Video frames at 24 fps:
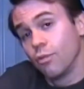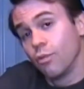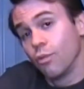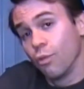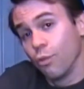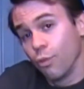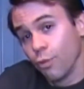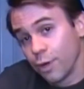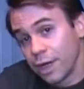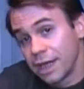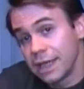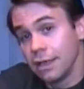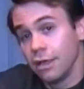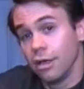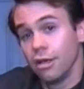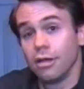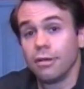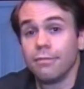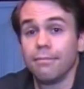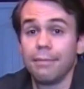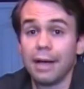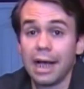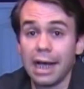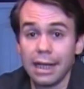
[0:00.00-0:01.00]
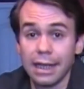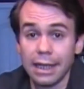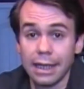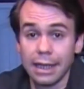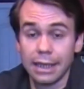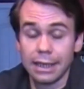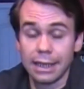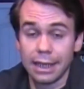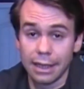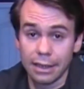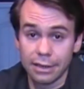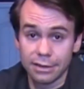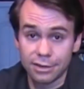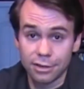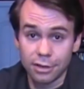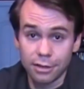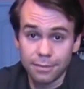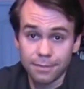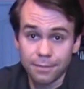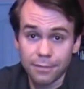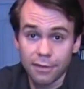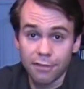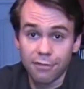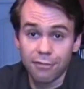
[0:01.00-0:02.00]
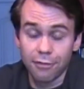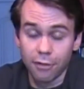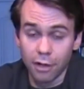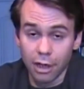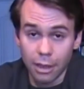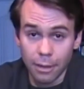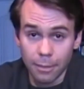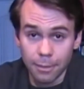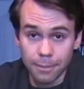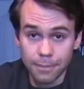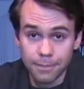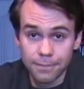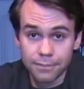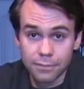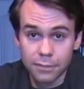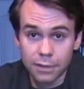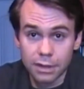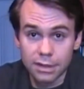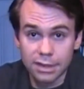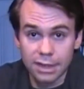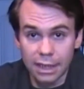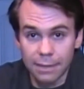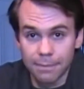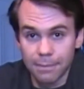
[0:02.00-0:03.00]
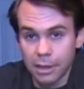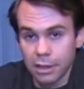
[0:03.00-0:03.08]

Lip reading: real ballet dancer from St.